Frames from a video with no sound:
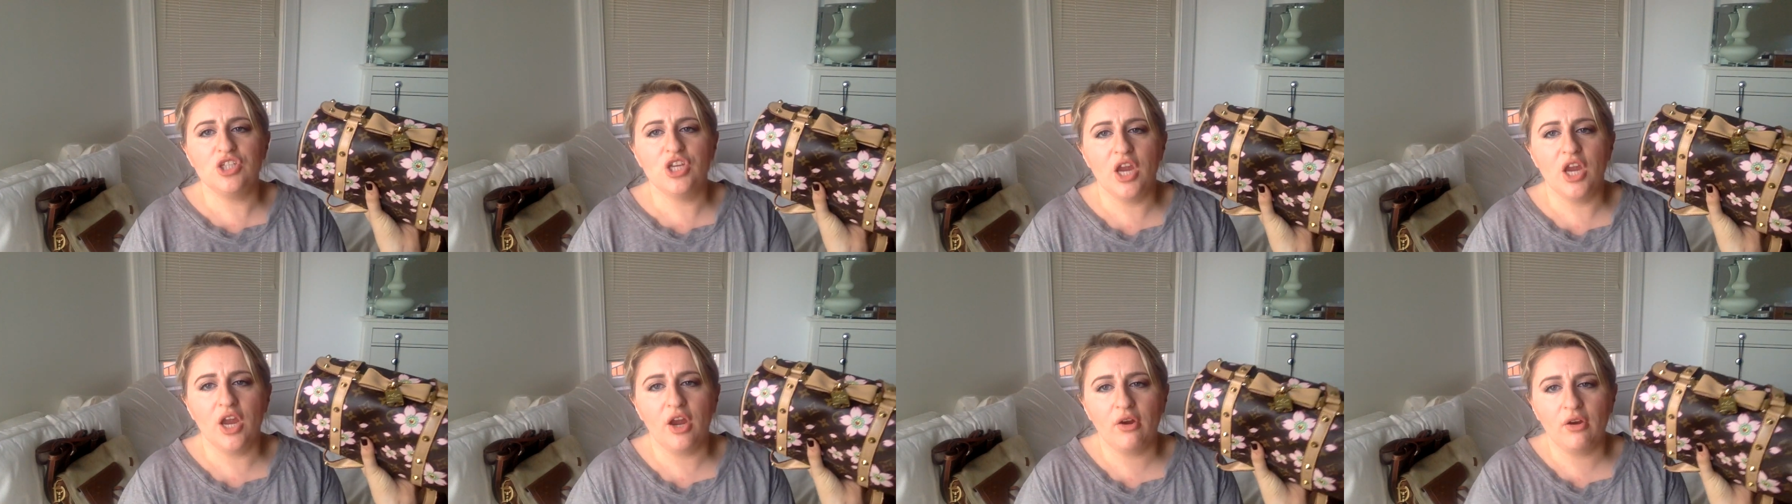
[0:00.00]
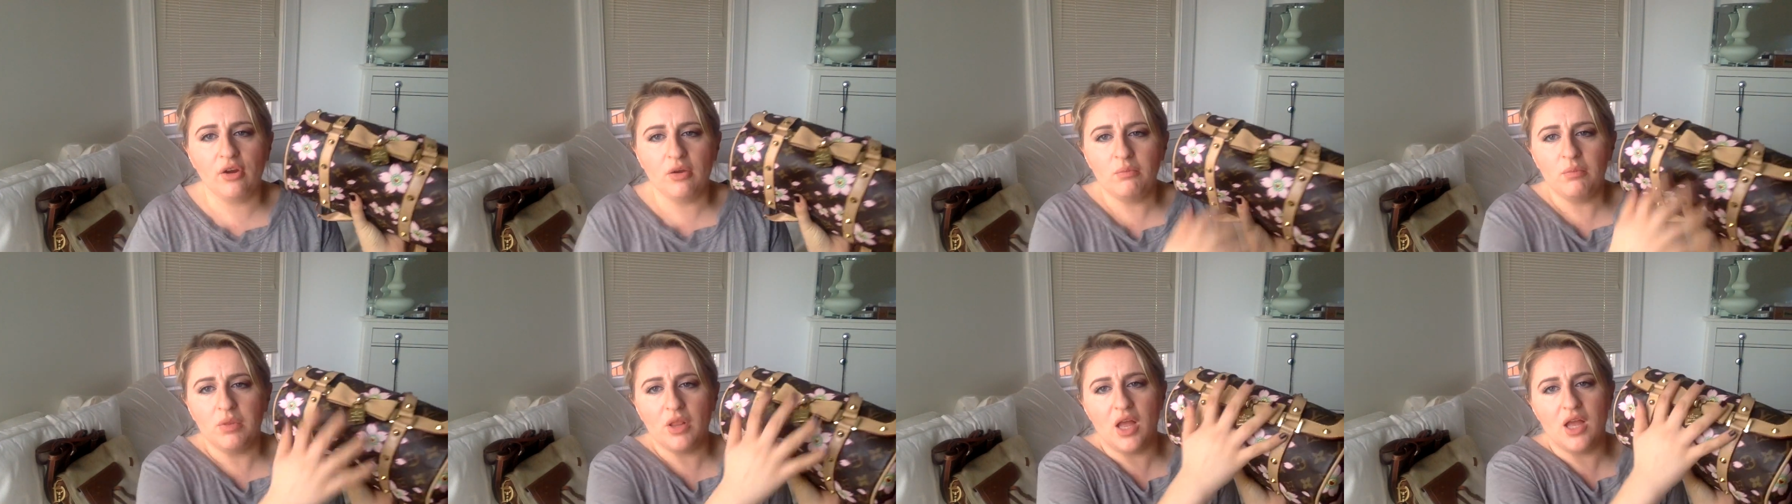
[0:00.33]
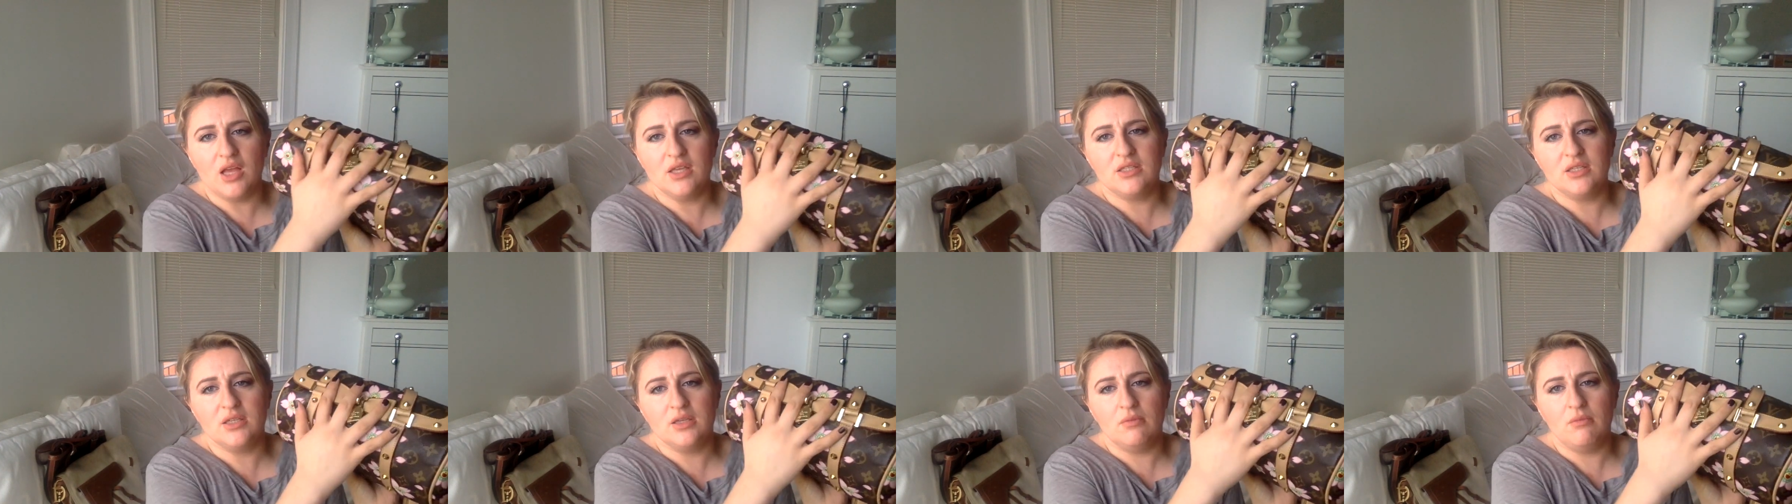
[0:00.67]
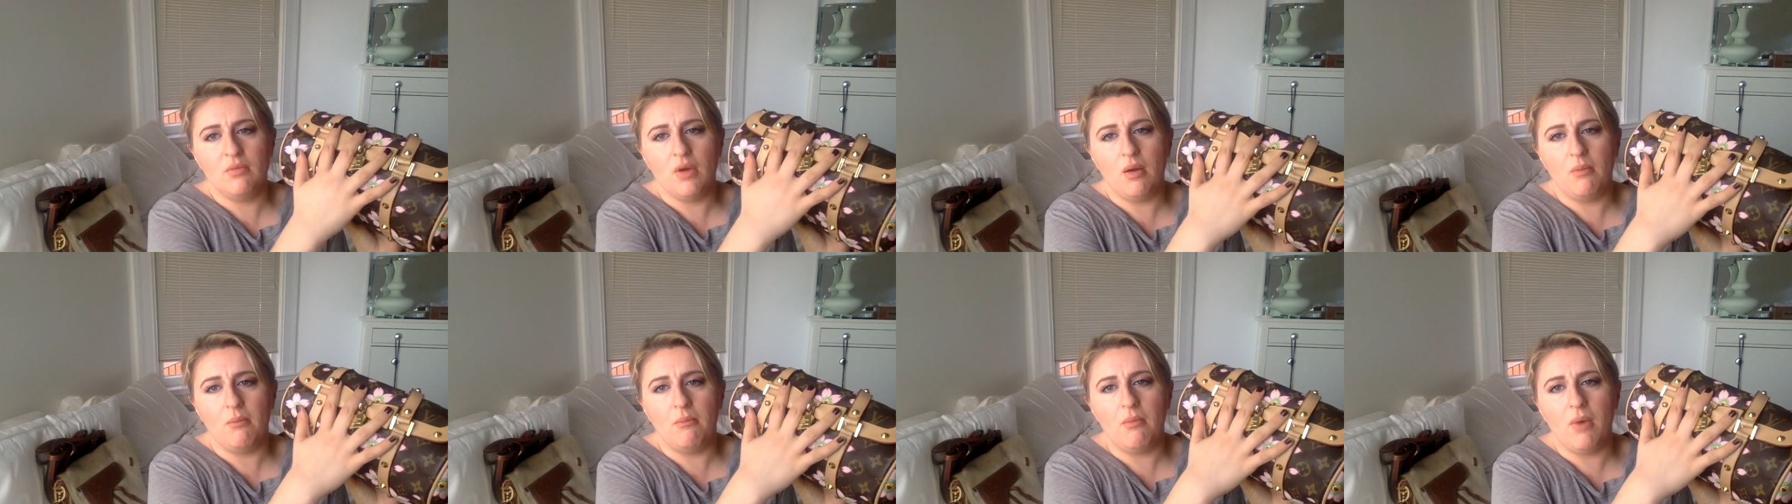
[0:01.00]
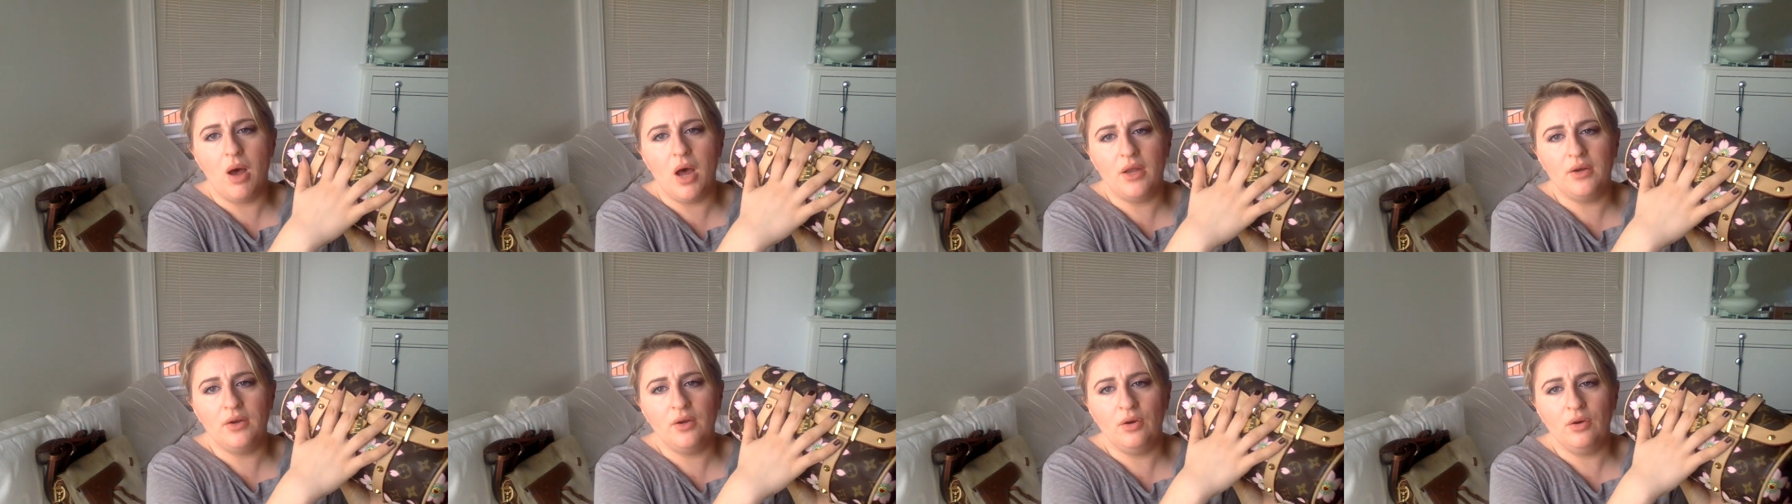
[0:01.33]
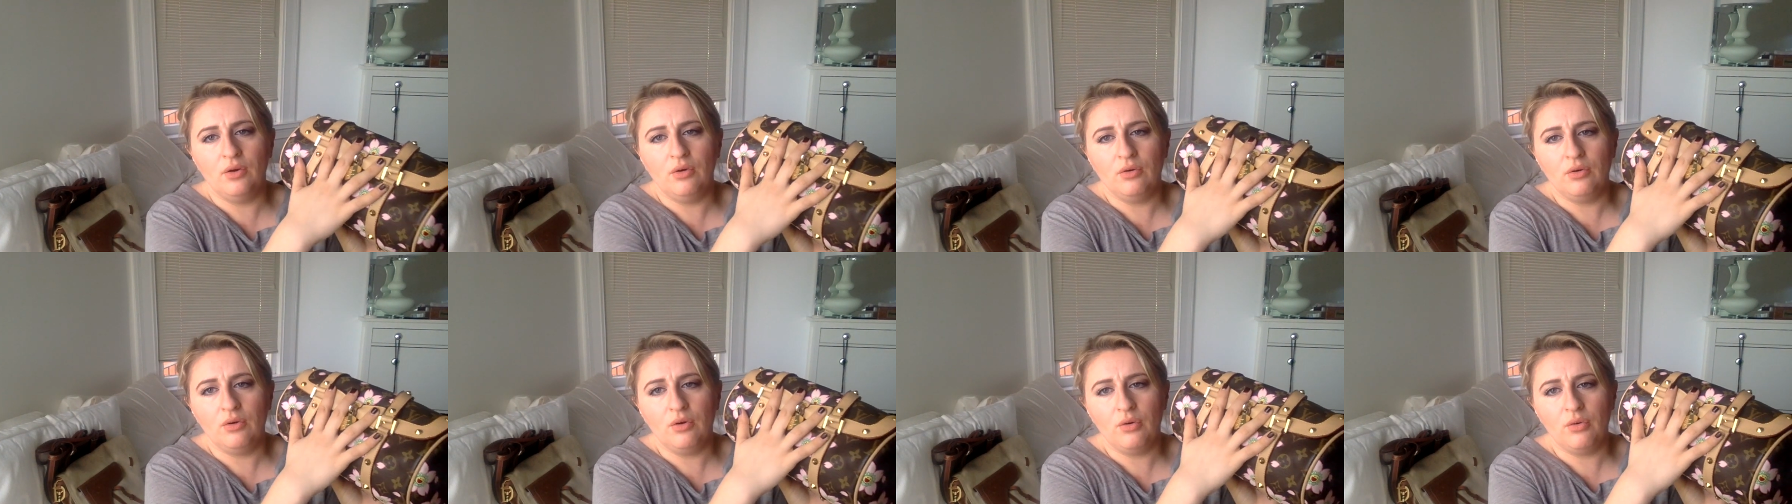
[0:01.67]
Cherry Blossom
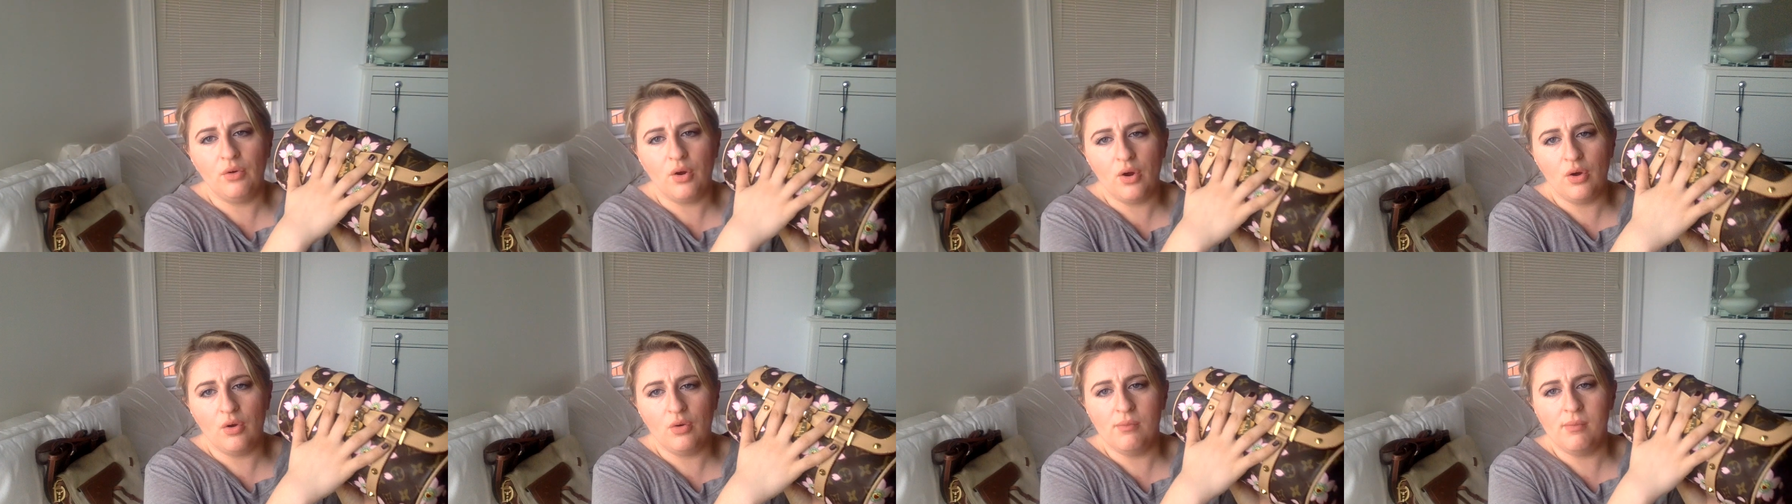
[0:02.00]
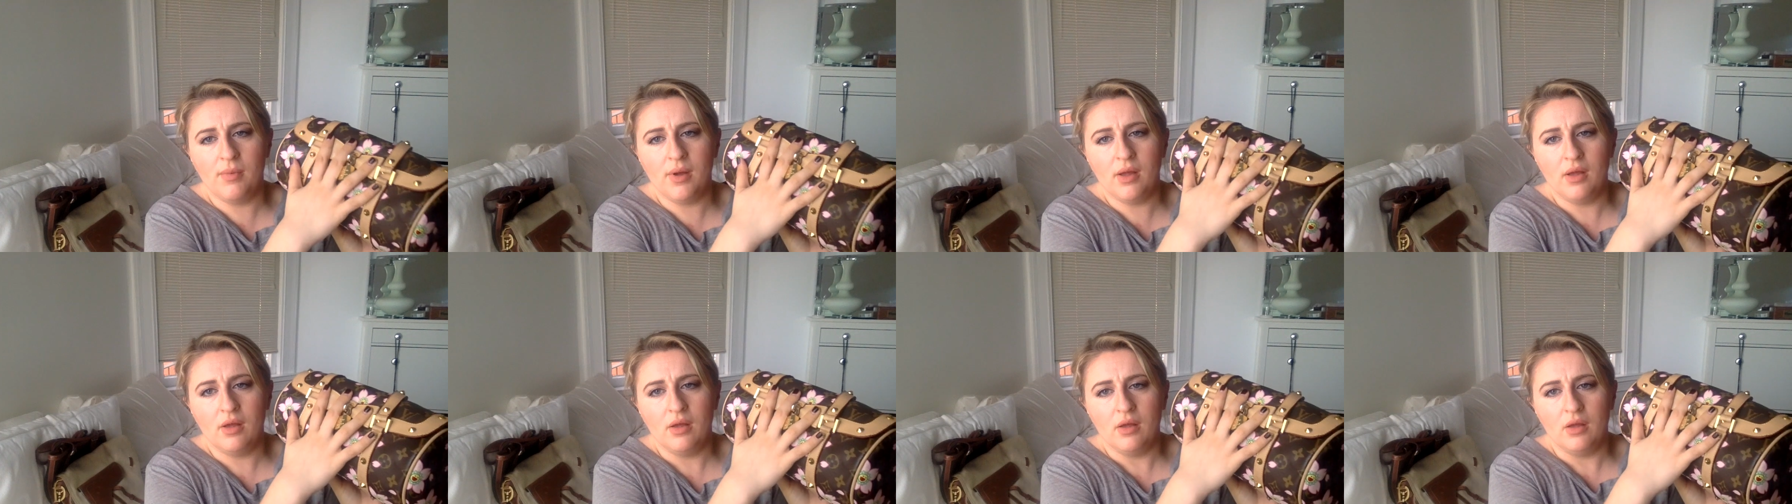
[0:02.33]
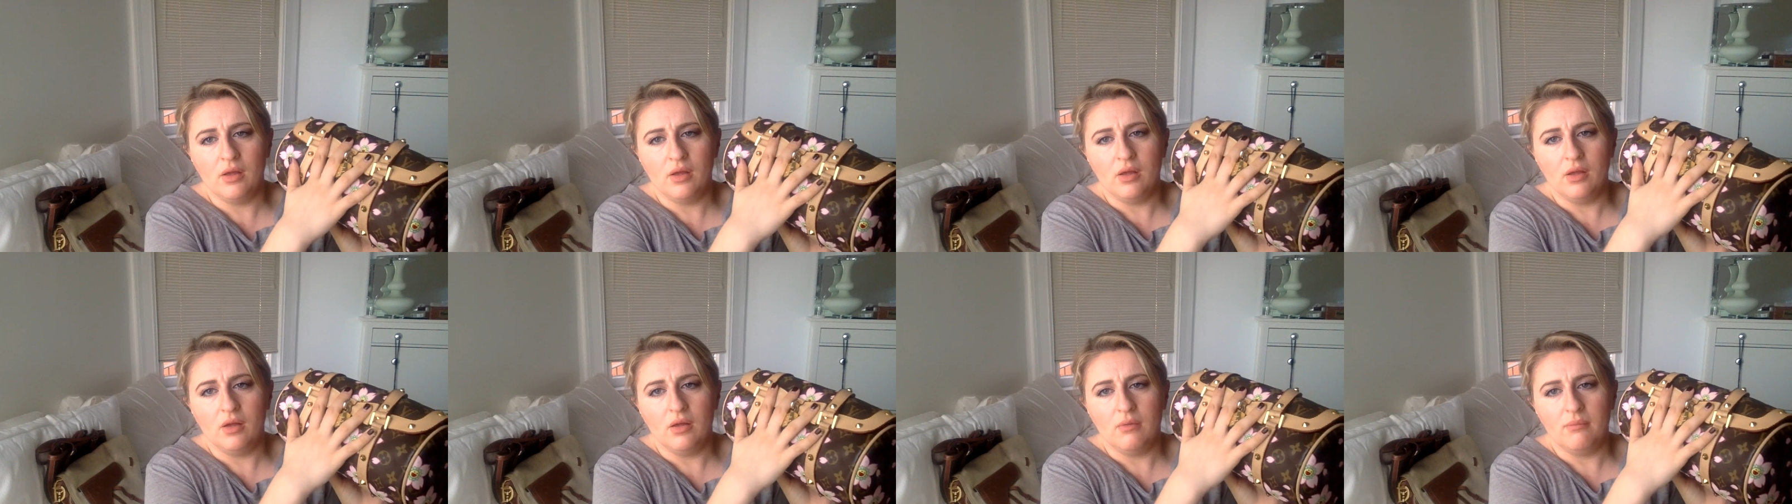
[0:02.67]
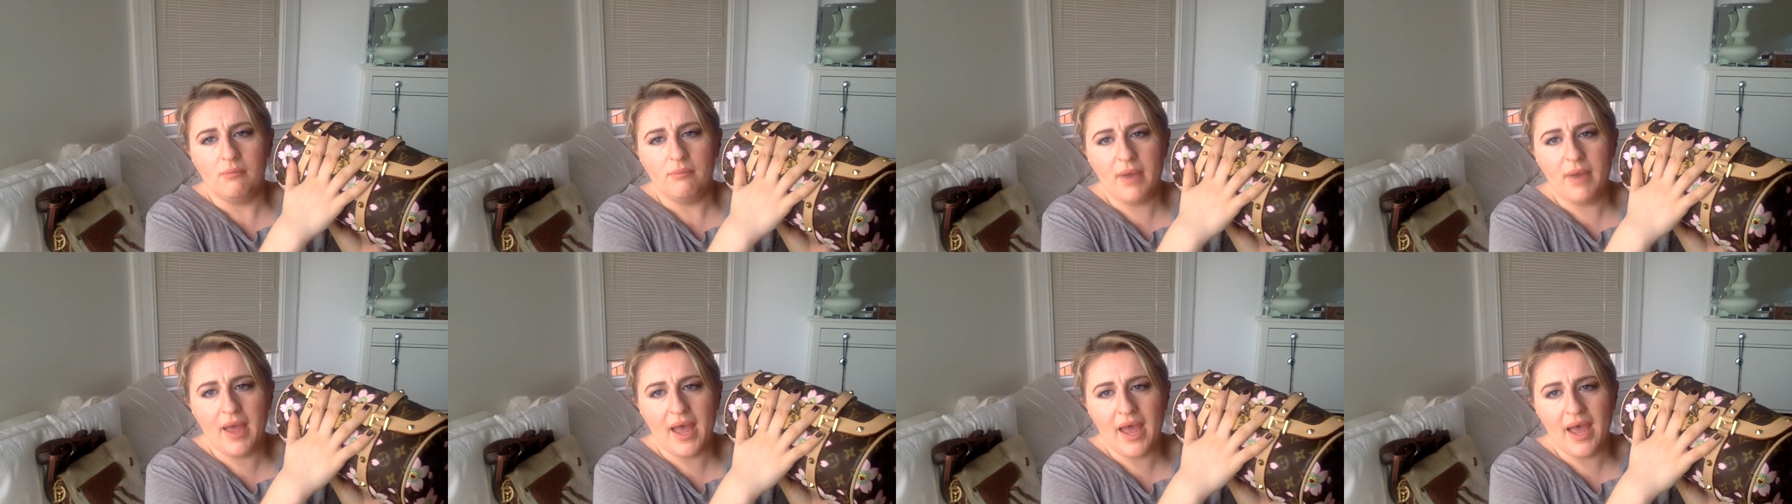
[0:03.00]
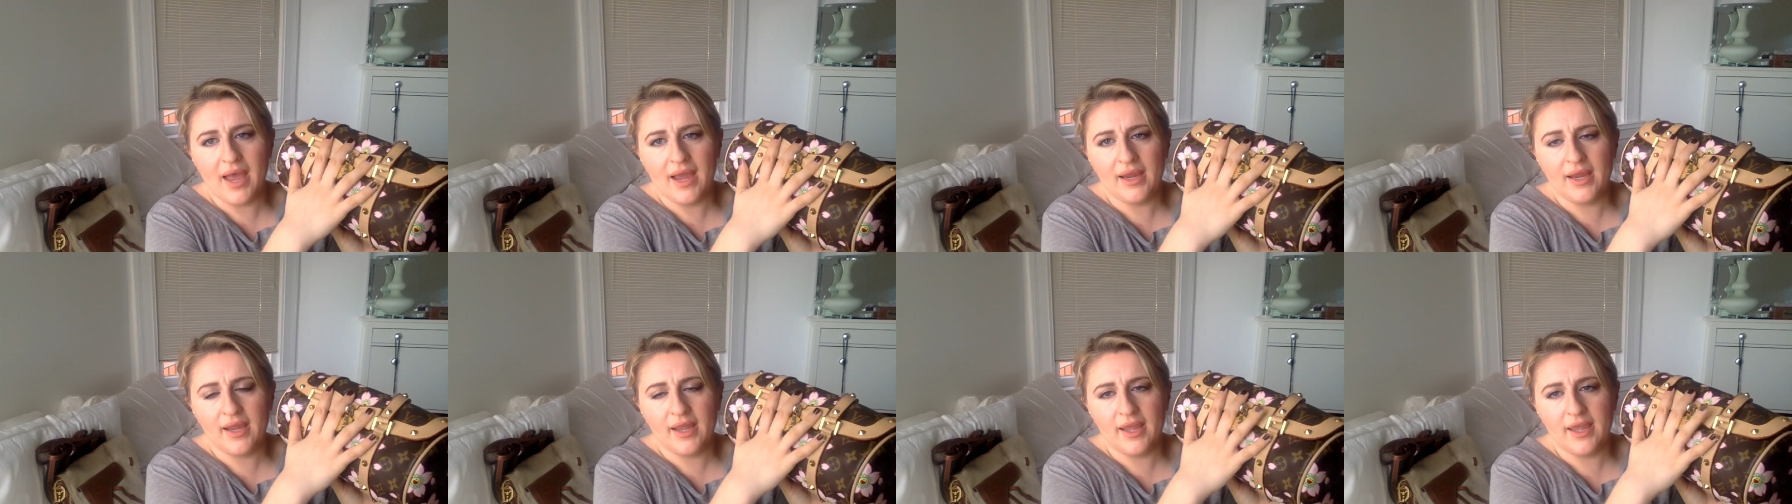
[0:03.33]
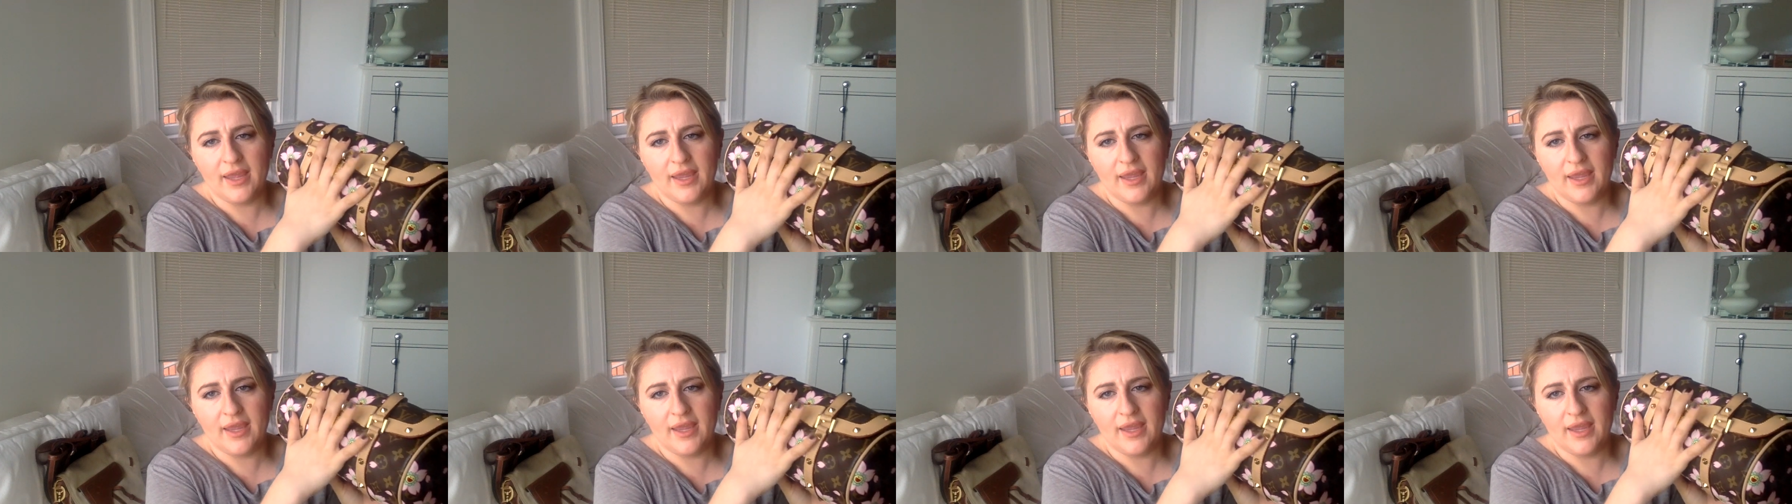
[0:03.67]
Monochrome bag.